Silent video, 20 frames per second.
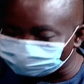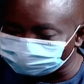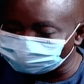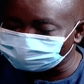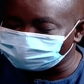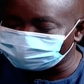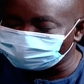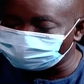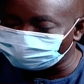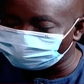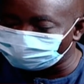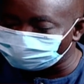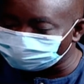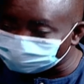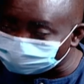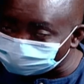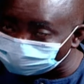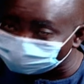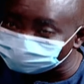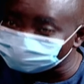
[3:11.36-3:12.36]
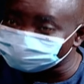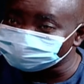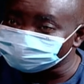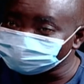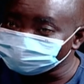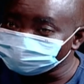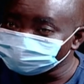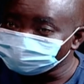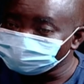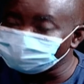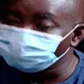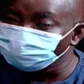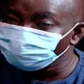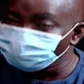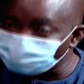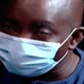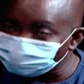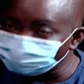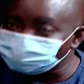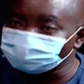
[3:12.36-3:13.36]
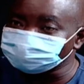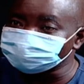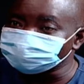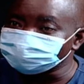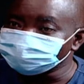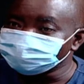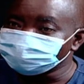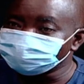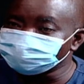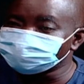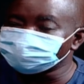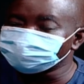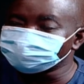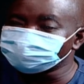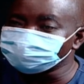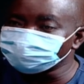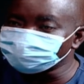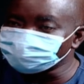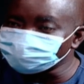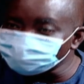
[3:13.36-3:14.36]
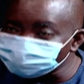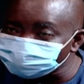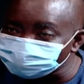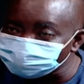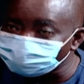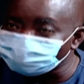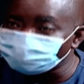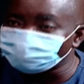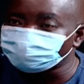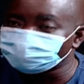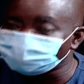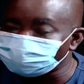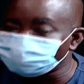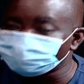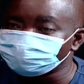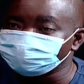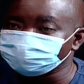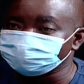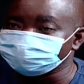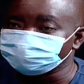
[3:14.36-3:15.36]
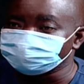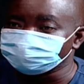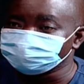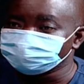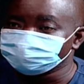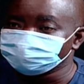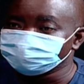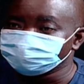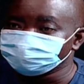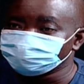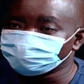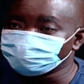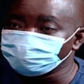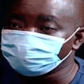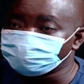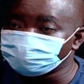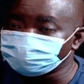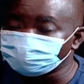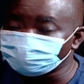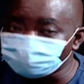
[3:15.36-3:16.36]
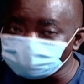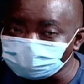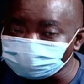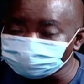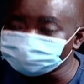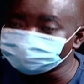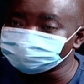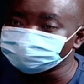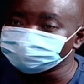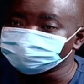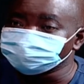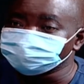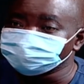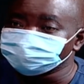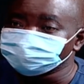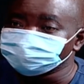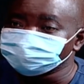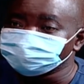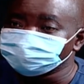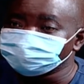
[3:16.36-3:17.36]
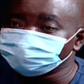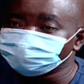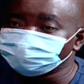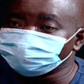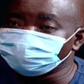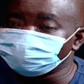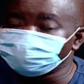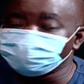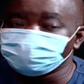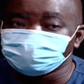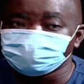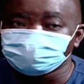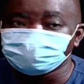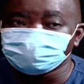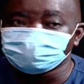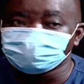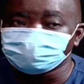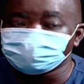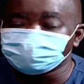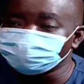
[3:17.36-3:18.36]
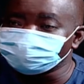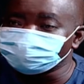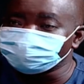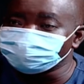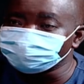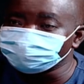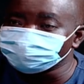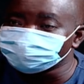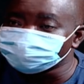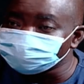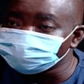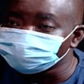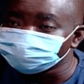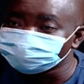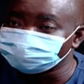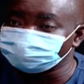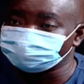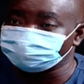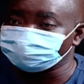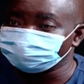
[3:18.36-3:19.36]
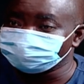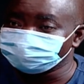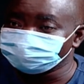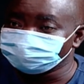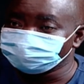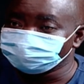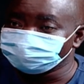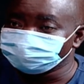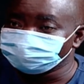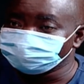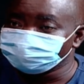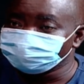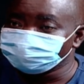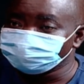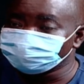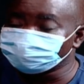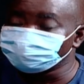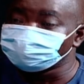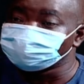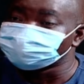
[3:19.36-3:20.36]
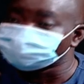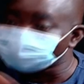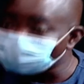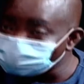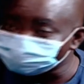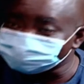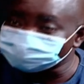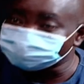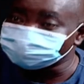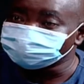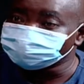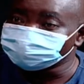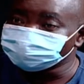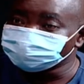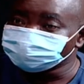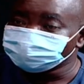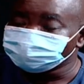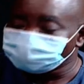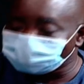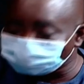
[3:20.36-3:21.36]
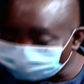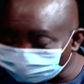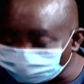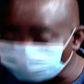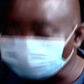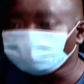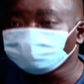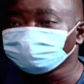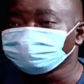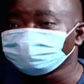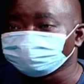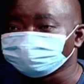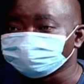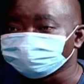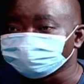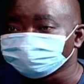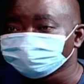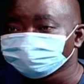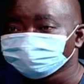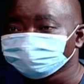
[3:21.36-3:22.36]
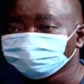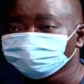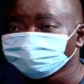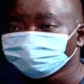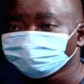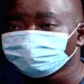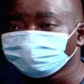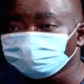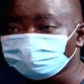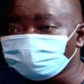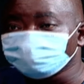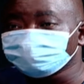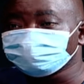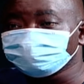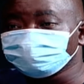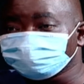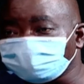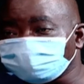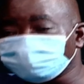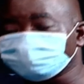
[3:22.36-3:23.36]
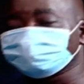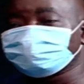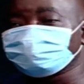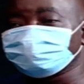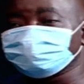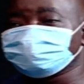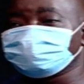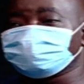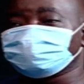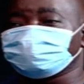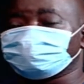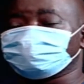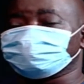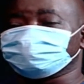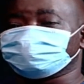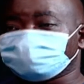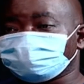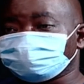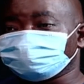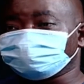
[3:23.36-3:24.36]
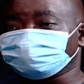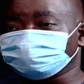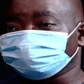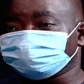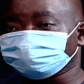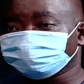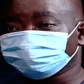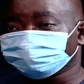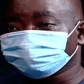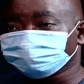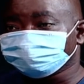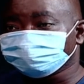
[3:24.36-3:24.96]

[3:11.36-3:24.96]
the contract mm. and know that it is the duty of government to provide uh, uh, uh utilities to the site hmm has not done that. Because in that contract that was signed, mm -hmm.